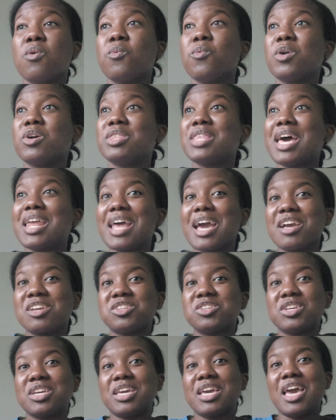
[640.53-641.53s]
where that
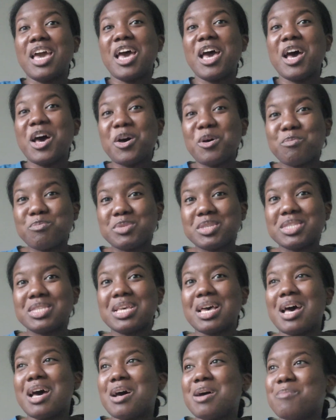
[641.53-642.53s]
actually helps.
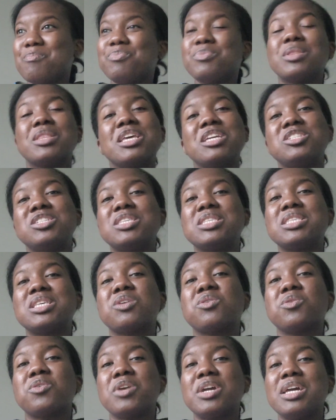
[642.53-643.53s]
Um, leeches
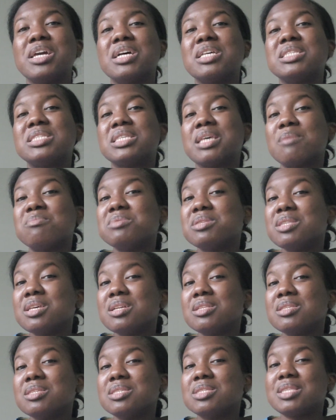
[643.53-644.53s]
secrete a
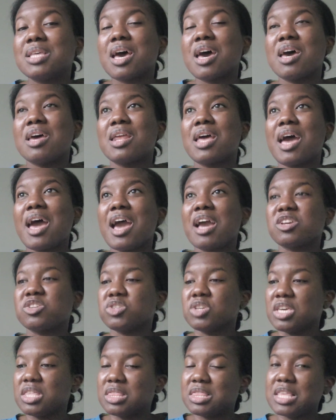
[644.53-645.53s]
substance that
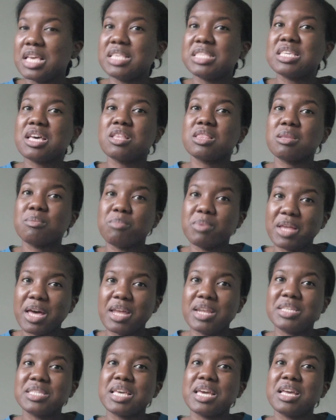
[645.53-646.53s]
actually thins out the
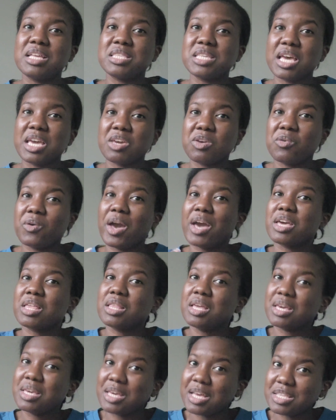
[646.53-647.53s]
blood as an
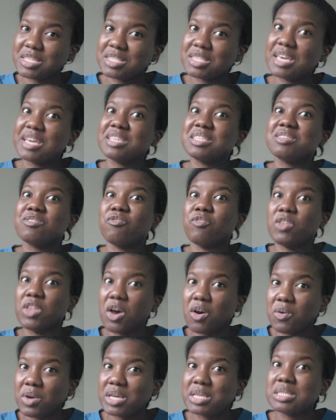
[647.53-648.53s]
anticoagulant, gets things
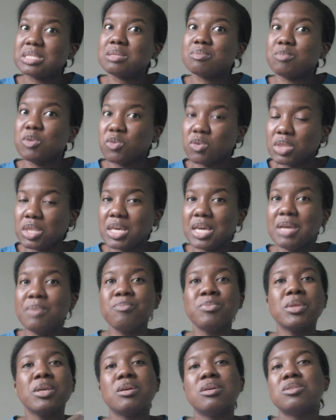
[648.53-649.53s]
flowing
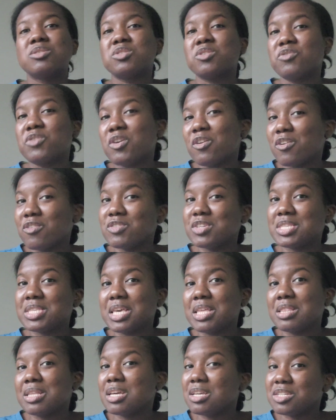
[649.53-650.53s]
smoothly. So if you have ever
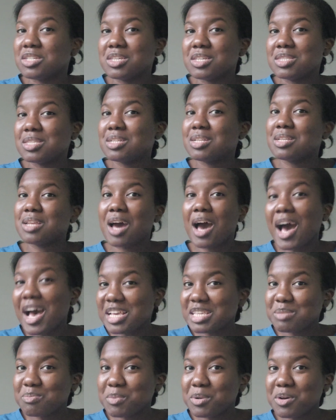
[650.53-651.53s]
seen leeches in the
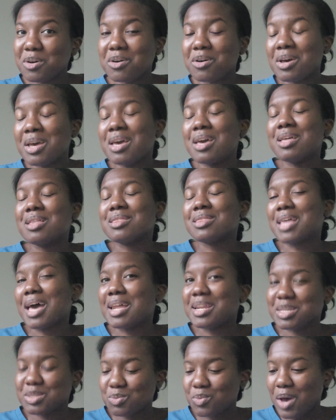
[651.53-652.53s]
hospital,
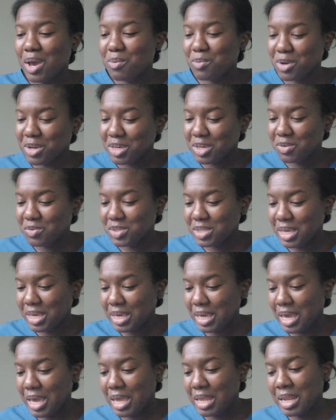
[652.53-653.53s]
that is why we're
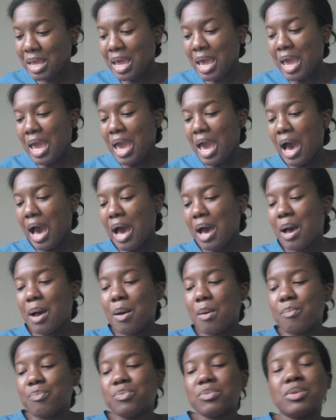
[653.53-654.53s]
using it.
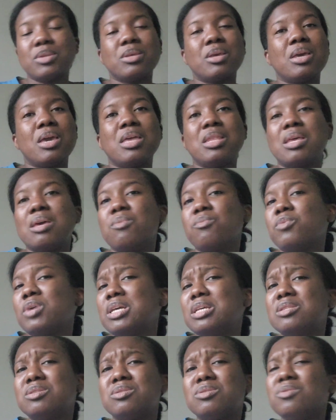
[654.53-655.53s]
Um, and then
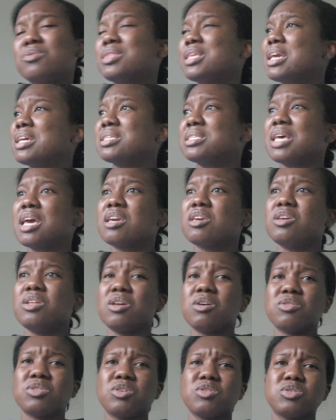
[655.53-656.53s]
we do things like, you
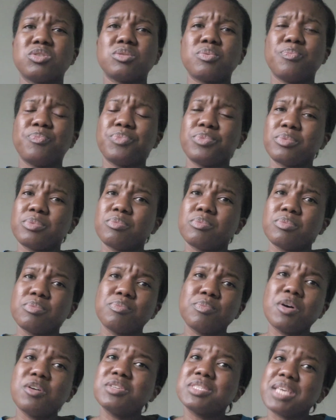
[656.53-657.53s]
know, there's
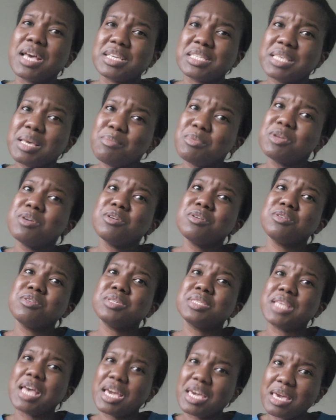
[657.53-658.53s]
pulse
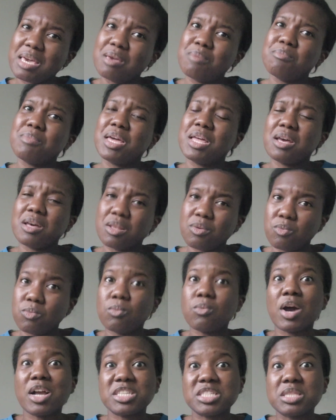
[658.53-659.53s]
oximeters that can
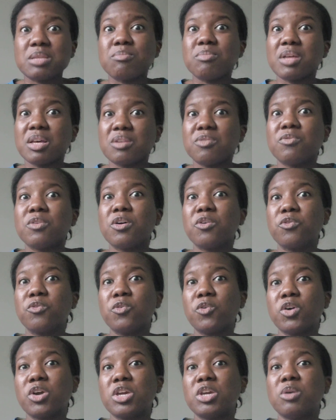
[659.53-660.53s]
watch the blood flow
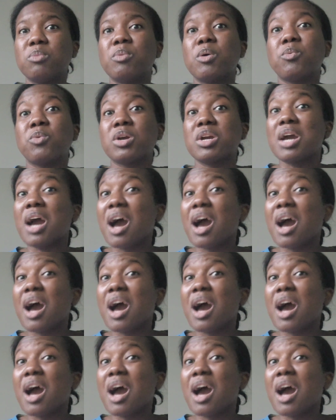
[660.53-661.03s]
for you, but we're